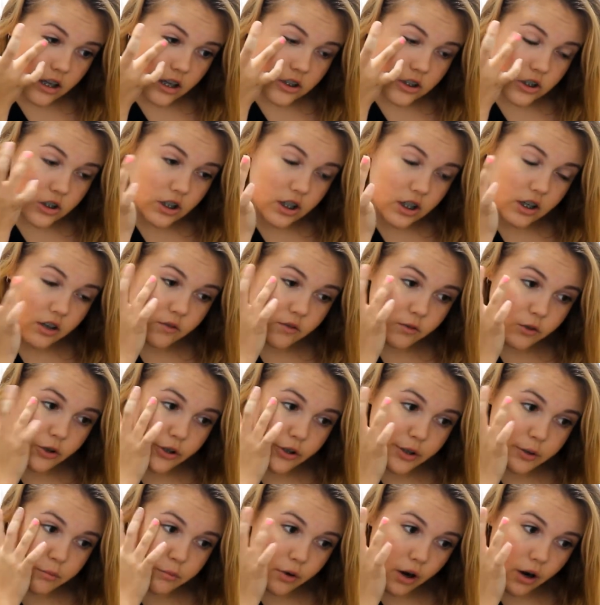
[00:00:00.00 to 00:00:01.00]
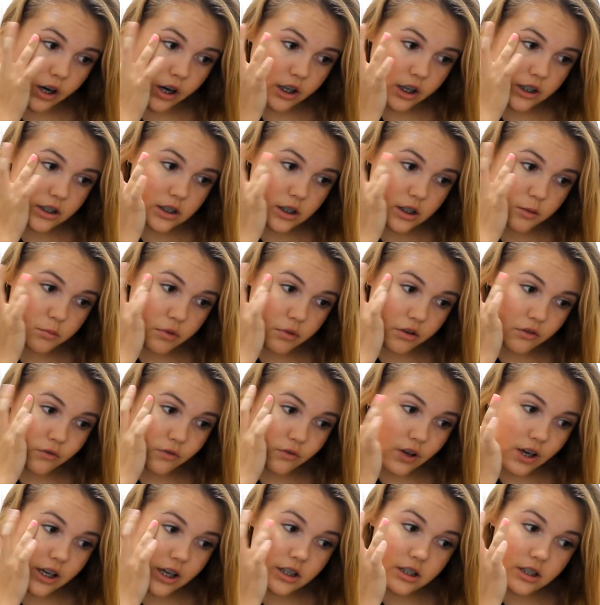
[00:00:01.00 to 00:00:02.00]
just like cream products on my
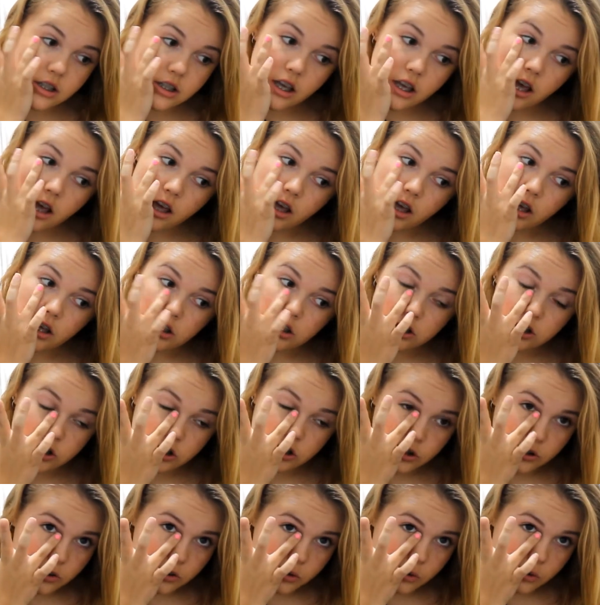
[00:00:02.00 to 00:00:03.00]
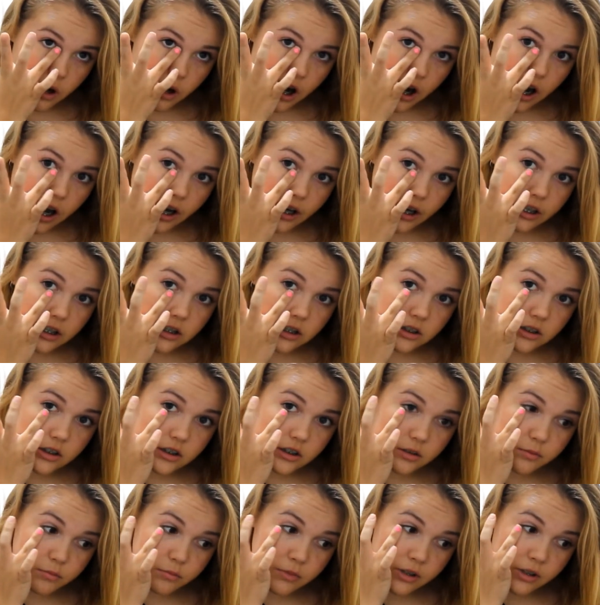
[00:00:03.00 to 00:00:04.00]
face, to eyes,
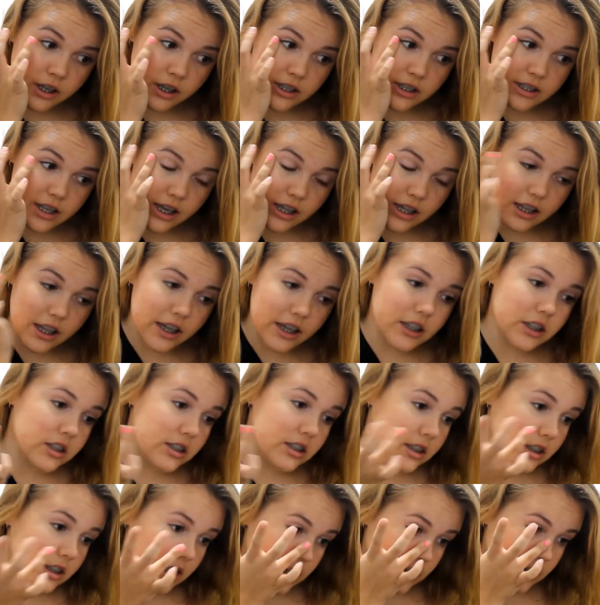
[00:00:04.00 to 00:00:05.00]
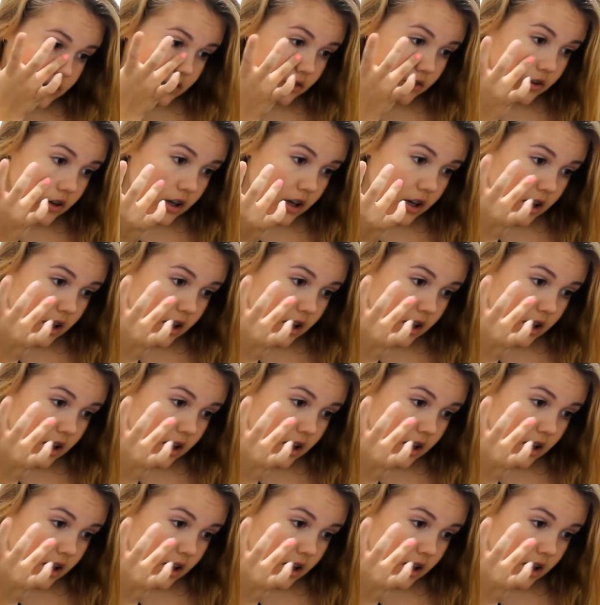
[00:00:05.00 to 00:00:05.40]
because I like to give